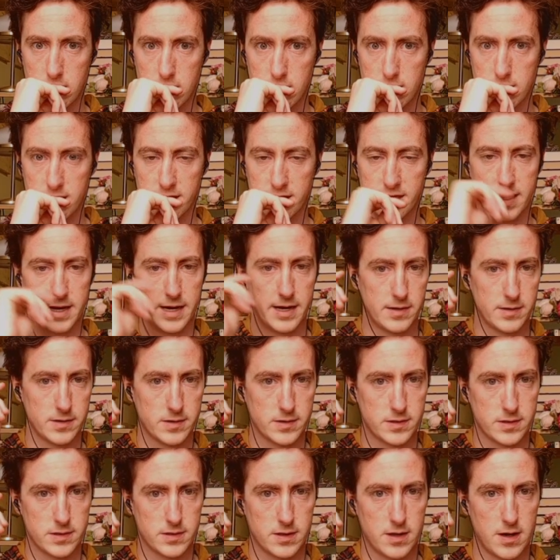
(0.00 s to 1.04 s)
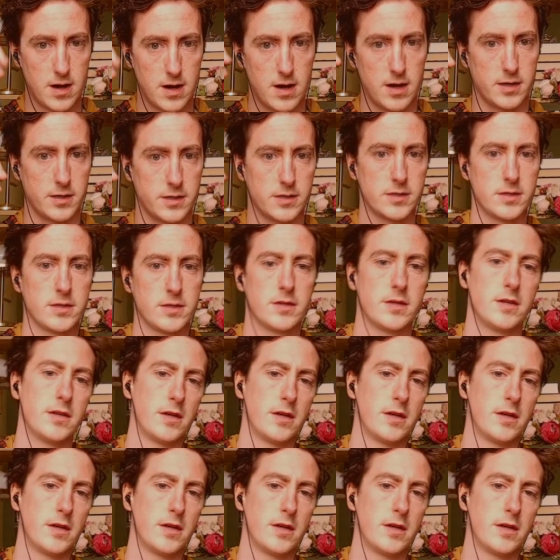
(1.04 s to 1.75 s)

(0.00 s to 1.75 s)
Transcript: And theirs aren't.